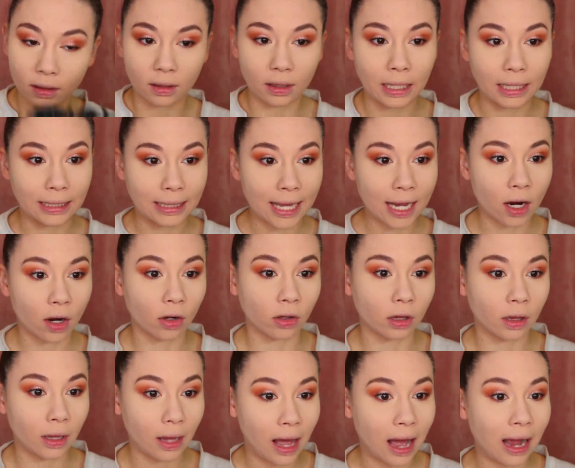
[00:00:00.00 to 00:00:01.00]
Like they are
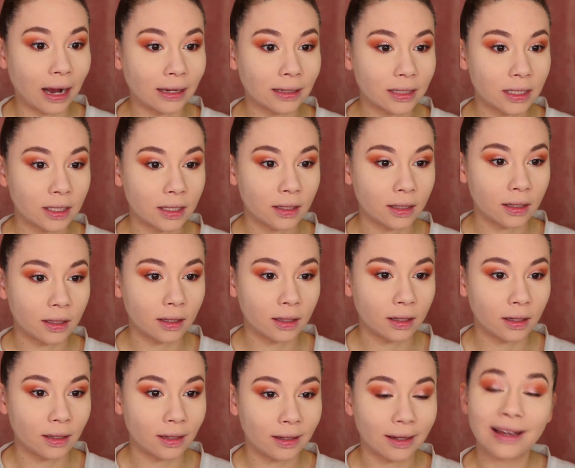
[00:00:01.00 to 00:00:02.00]
locked
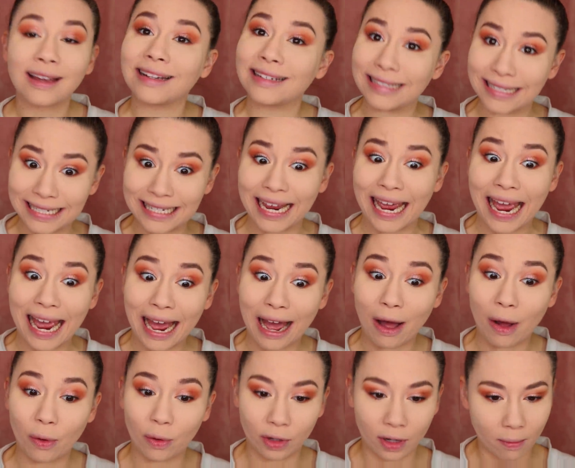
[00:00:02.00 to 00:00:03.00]

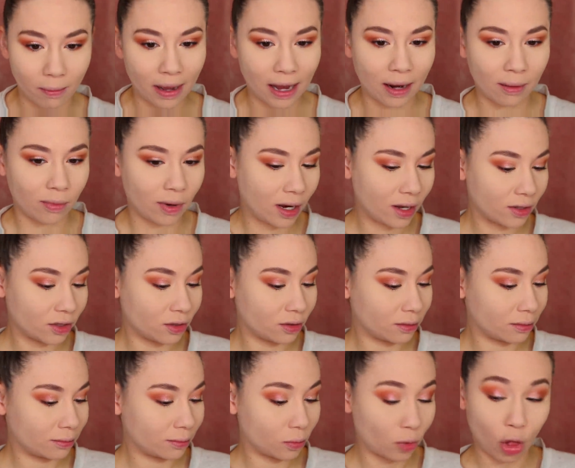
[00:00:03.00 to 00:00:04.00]
down. My eyebrows
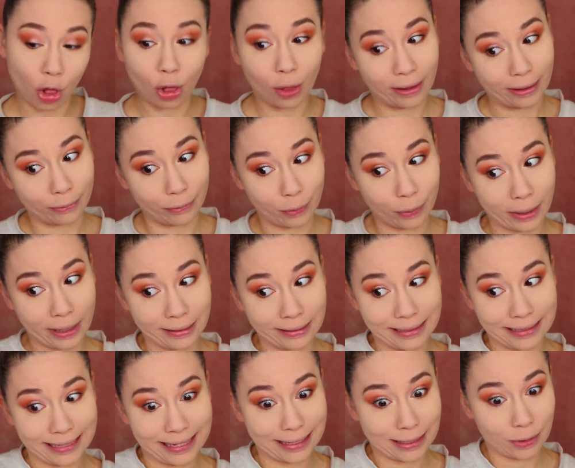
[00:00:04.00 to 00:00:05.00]
are looking real
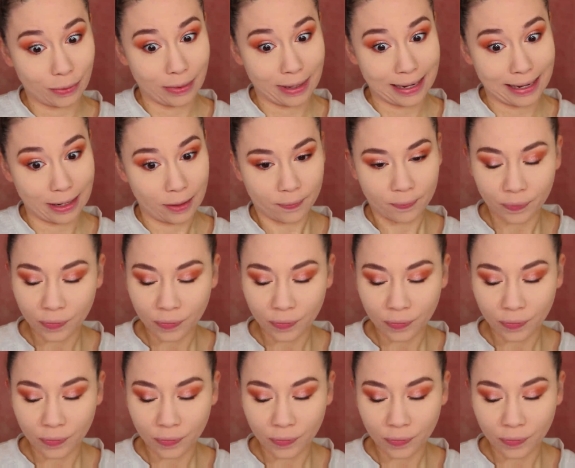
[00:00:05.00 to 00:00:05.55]
intense right now.